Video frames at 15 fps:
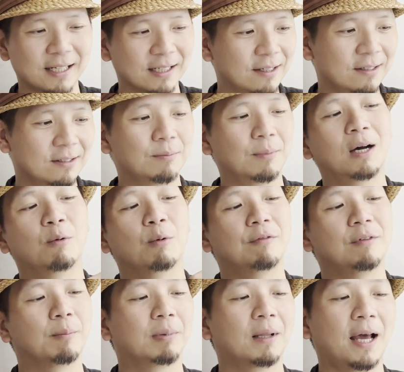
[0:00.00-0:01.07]
this, but with
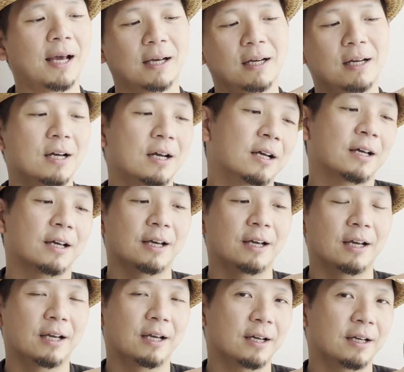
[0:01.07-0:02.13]
the black
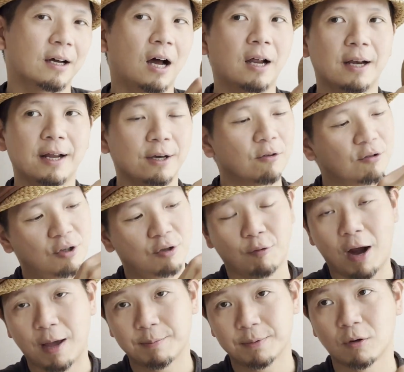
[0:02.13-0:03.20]
haneo
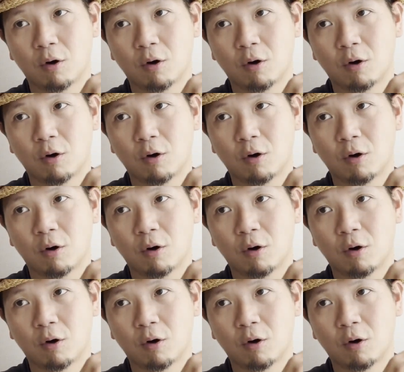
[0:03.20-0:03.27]
straps